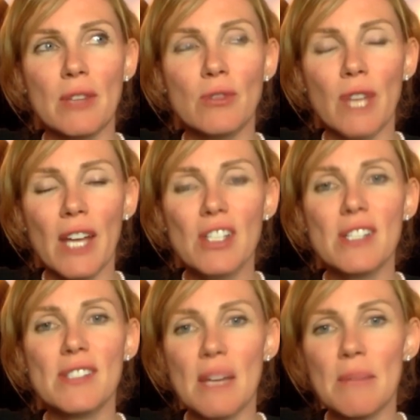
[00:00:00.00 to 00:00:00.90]
Do they actually
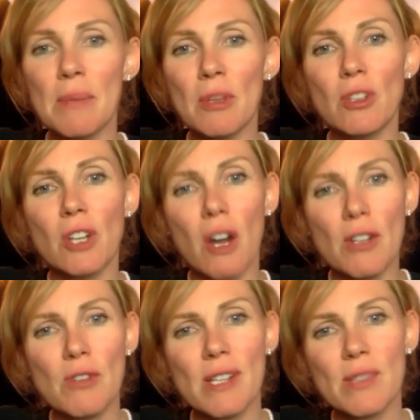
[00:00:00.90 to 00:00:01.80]
sign people on the
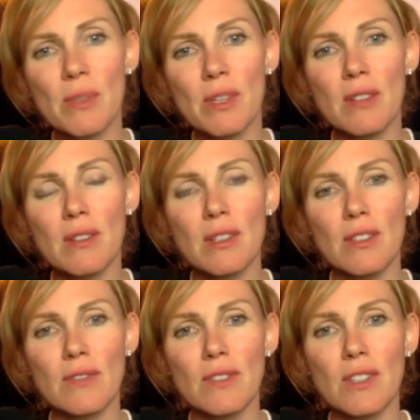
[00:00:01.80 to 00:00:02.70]
contracts when
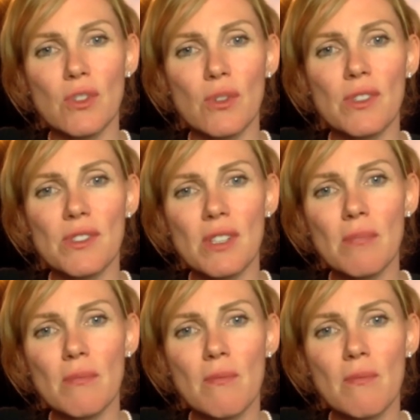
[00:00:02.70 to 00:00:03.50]
they join the team?